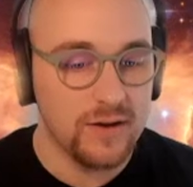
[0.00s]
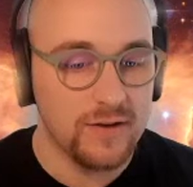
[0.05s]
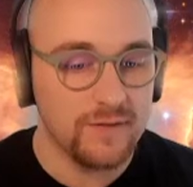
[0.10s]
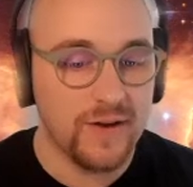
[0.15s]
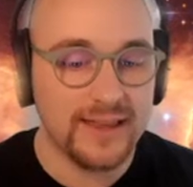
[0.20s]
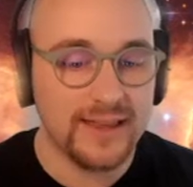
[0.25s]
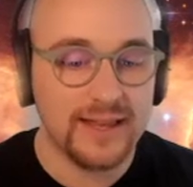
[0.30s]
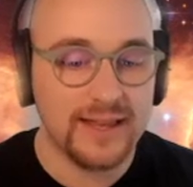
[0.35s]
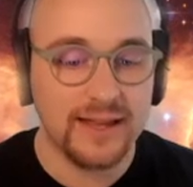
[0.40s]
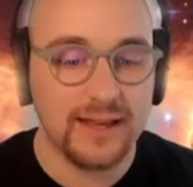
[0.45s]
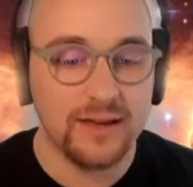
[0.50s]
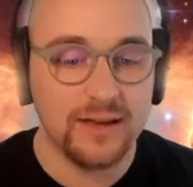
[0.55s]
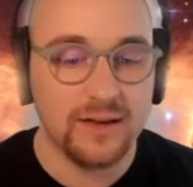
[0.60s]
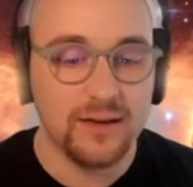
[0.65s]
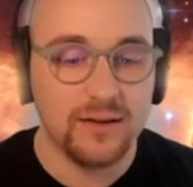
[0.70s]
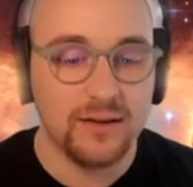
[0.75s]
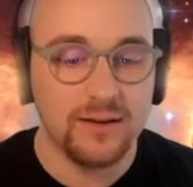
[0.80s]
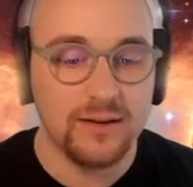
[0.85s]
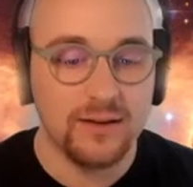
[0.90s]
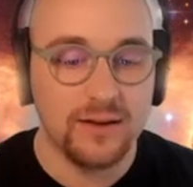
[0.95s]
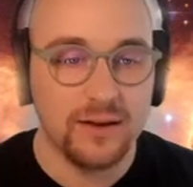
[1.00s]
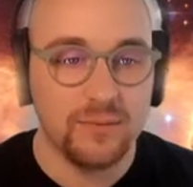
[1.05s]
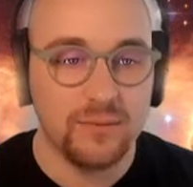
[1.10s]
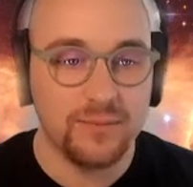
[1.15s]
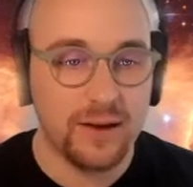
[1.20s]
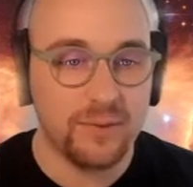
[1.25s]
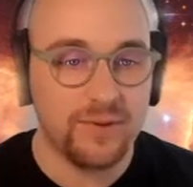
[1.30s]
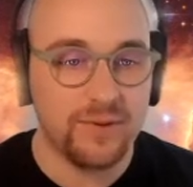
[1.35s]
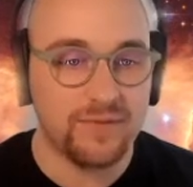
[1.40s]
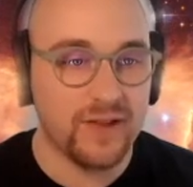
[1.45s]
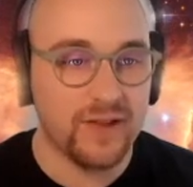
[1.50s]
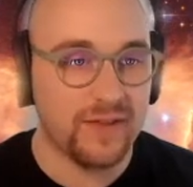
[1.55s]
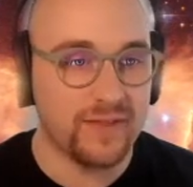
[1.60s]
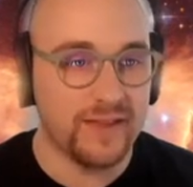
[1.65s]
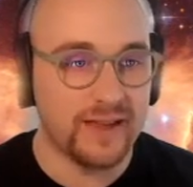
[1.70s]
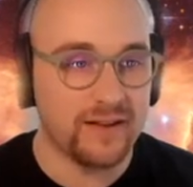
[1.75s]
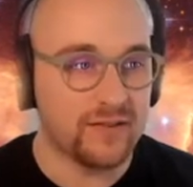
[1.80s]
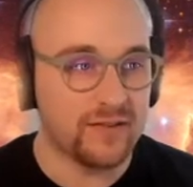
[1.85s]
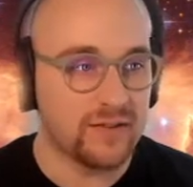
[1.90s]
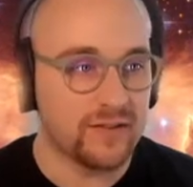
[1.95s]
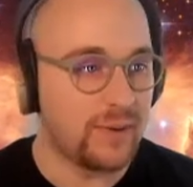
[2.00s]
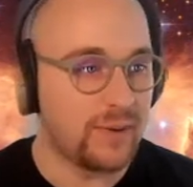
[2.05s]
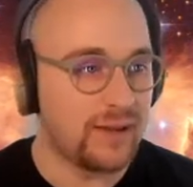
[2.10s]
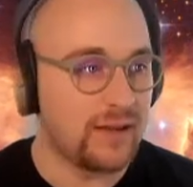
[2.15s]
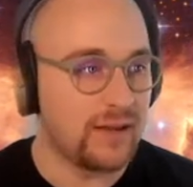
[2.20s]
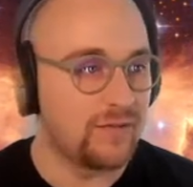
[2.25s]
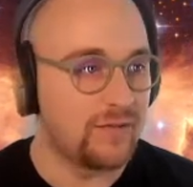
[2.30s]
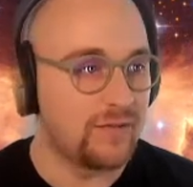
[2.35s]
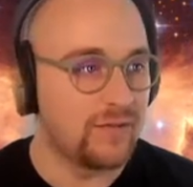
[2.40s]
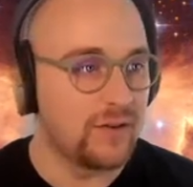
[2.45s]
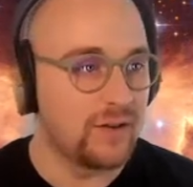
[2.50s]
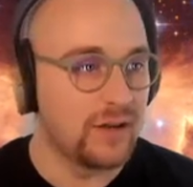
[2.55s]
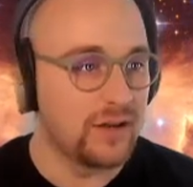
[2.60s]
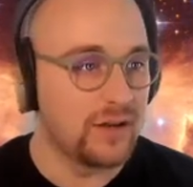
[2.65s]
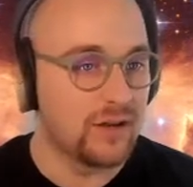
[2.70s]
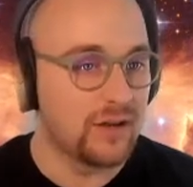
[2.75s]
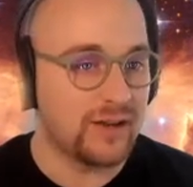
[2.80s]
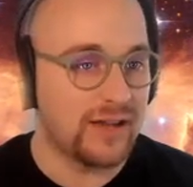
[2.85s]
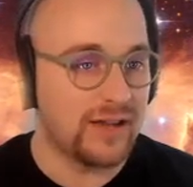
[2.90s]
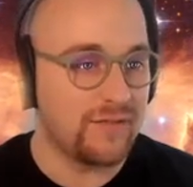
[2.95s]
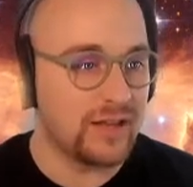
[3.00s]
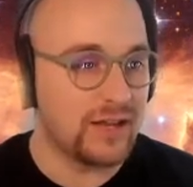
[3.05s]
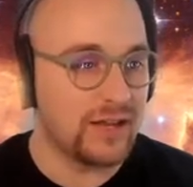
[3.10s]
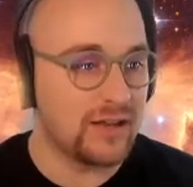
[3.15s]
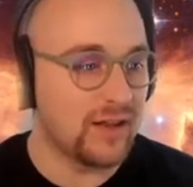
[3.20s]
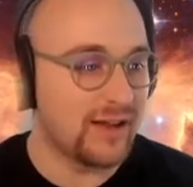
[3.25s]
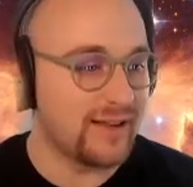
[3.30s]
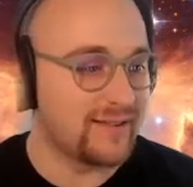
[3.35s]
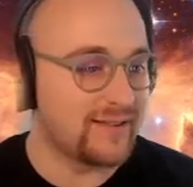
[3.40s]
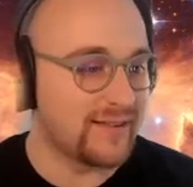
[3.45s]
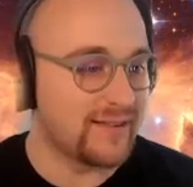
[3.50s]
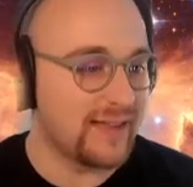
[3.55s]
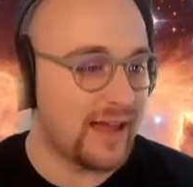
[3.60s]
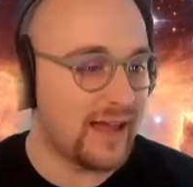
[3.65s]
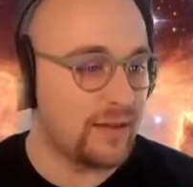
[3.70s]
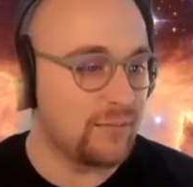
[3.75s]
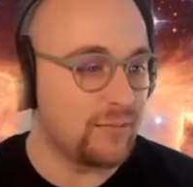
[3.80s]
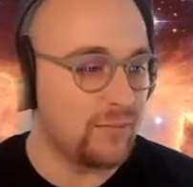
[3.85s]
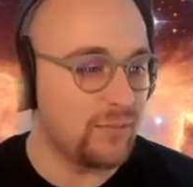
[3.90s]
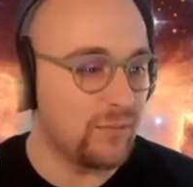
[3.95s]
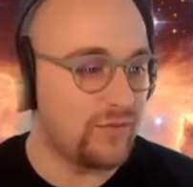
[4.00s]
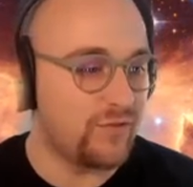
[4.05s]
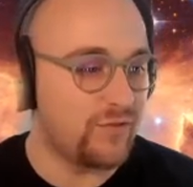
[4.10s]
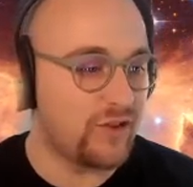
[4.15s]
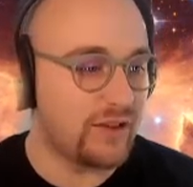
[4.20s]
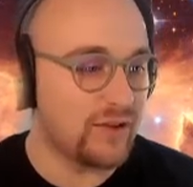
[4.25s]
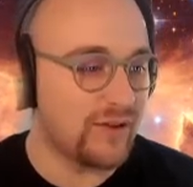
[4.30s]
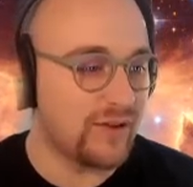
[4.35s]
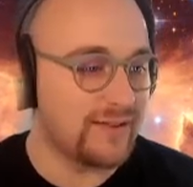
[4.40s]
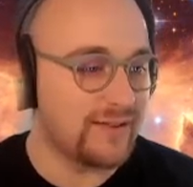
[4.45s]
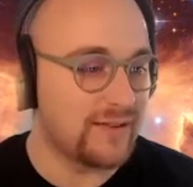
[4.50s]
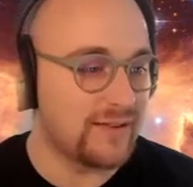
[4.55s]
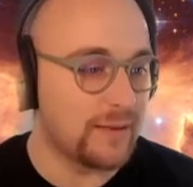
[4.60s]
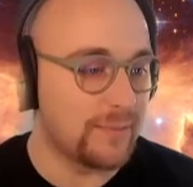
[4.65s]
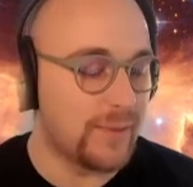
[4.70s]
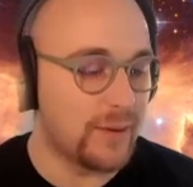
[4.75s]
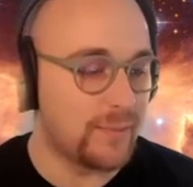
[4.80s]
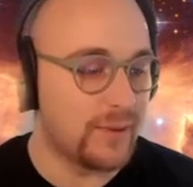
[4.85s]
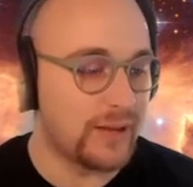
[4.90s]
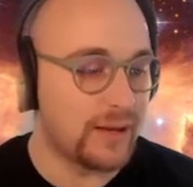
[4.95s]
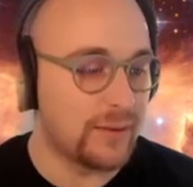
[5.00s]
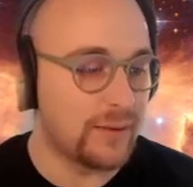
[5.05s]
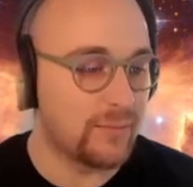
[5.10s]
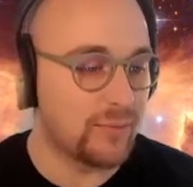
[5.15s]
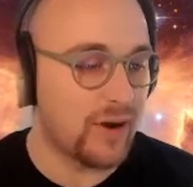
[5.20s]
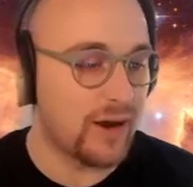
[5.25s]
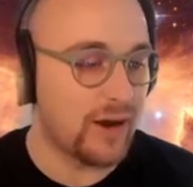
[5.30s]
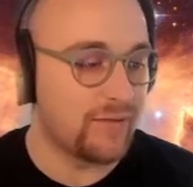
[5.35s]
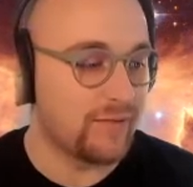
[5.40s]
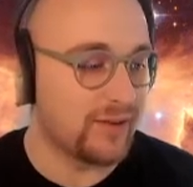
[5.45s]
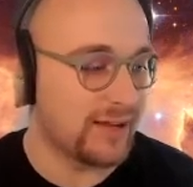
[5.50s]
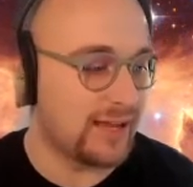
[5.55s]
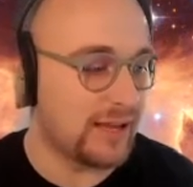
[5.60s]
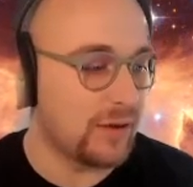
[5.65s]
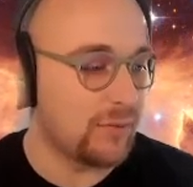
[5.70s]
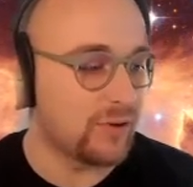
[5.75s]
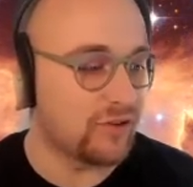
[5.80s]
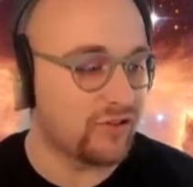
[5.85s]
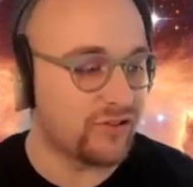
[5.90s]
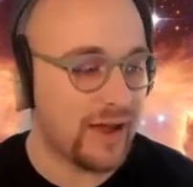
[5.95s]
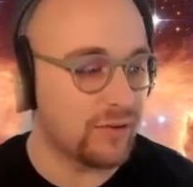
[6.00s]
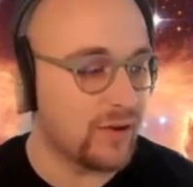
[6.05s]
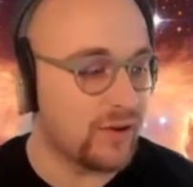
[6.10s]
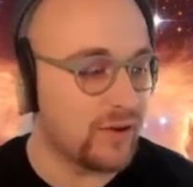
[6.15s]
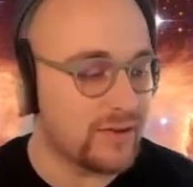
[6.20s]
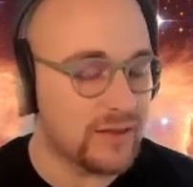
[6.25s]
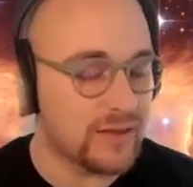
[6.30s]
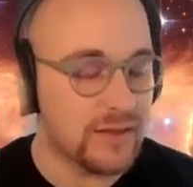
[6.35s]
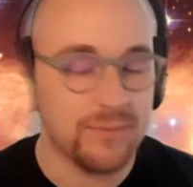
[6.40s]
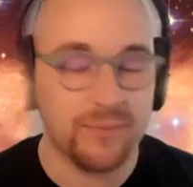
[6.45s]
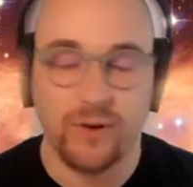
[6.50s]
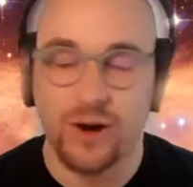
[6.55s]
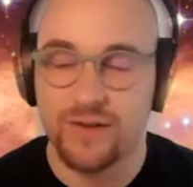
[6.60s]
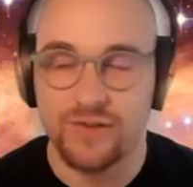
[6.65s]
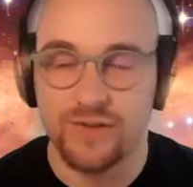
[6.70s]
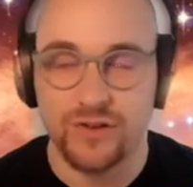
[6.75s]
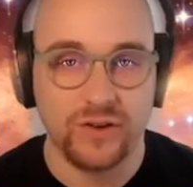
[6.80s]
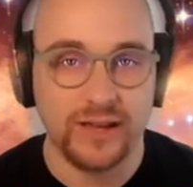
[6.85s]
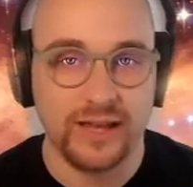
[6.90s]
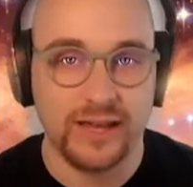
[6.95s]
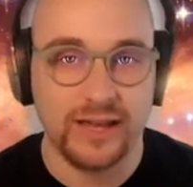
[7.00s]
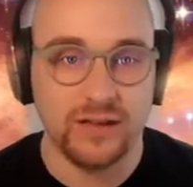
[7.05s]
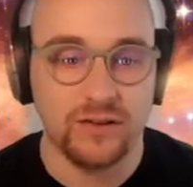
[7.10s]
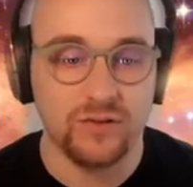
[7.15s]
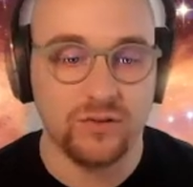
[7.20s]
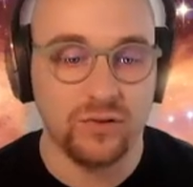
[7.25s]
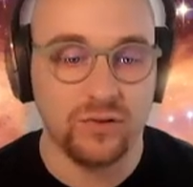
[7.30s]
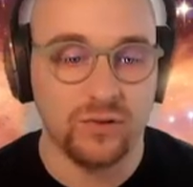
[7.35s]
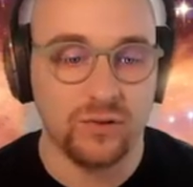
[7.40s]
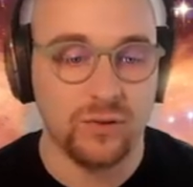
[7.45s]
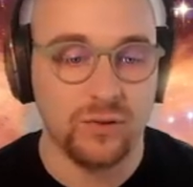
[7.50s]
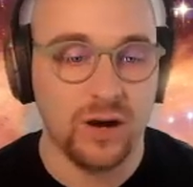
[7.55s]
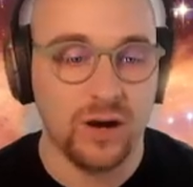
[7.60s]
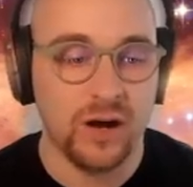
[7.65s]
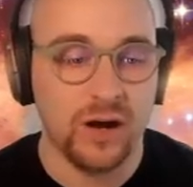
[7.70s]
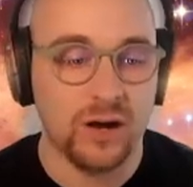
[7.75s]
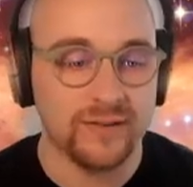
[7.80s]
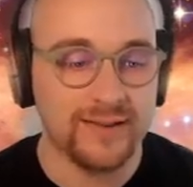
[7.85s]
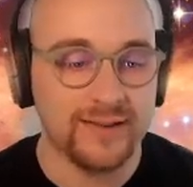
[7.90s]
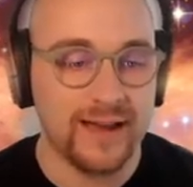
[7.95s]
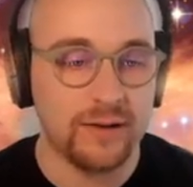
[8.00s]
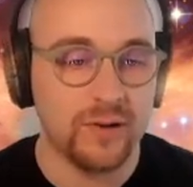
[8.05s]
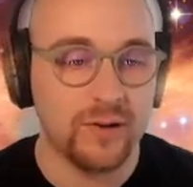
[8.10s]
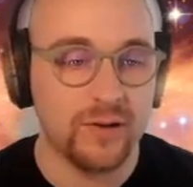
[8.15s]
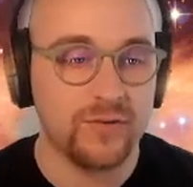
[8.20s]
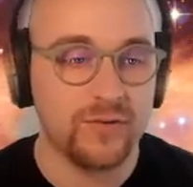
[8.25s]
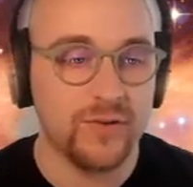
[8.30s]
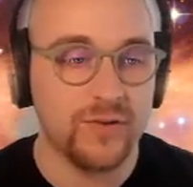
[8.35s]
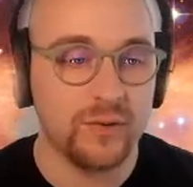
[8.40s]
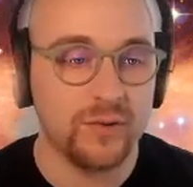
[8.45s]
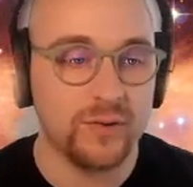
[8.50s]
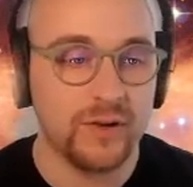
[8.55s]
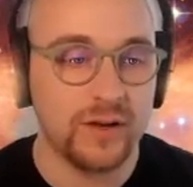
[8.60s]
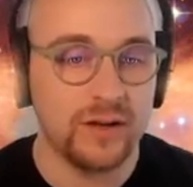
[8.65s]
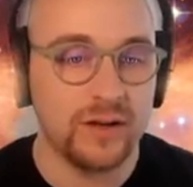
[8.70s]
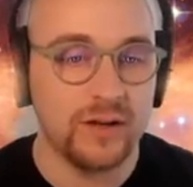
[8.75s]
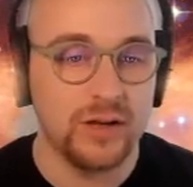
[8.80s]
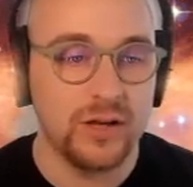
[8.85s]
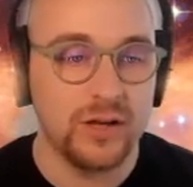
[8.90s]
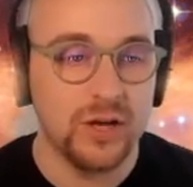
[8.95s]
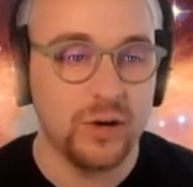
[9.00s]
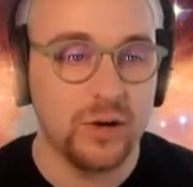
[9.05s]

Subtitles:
Finally, now we've done this, so we've given it a nice name. We've generated a public and private key, which downloaded the private.key to our downloads folder.